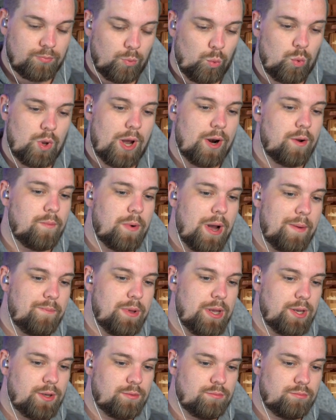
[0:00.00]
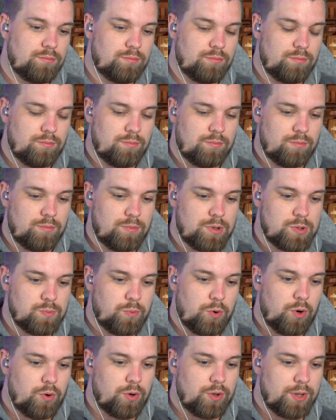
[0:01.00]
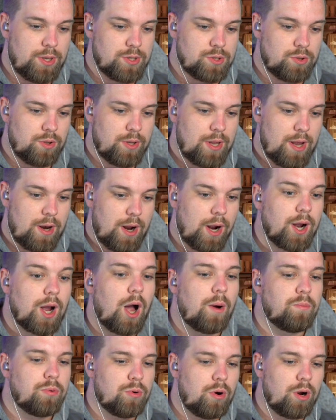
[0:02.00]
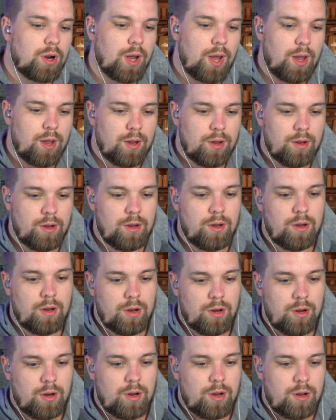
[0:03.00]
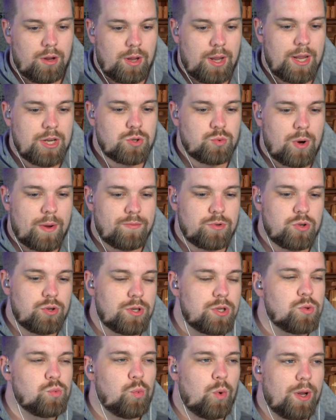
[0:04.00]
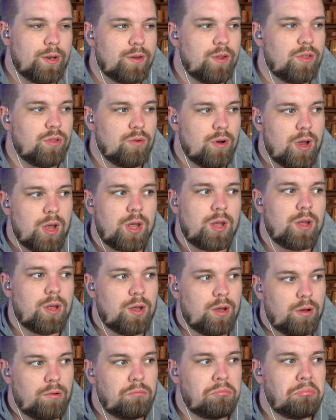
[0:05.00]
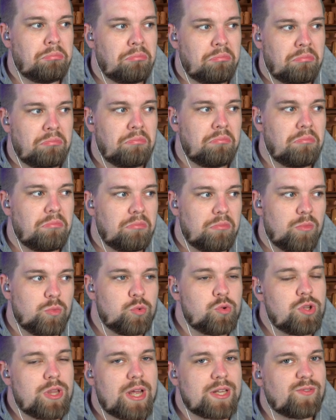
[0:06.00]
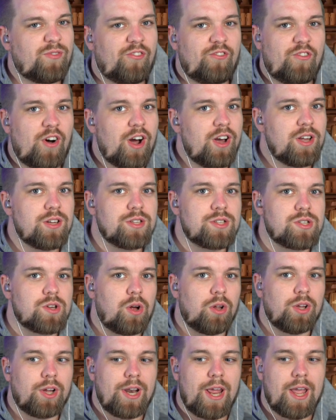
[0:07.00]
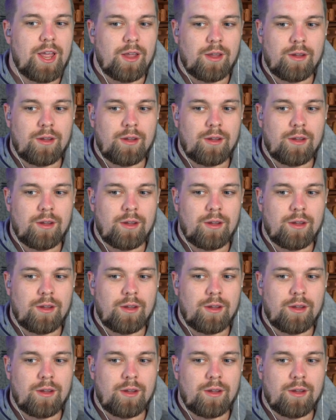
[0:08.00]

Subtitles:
I don't mind being spoiled at least on that. A couple, okay. Each webtoon is 1 to 3. Dude, that's fucking solid, eh?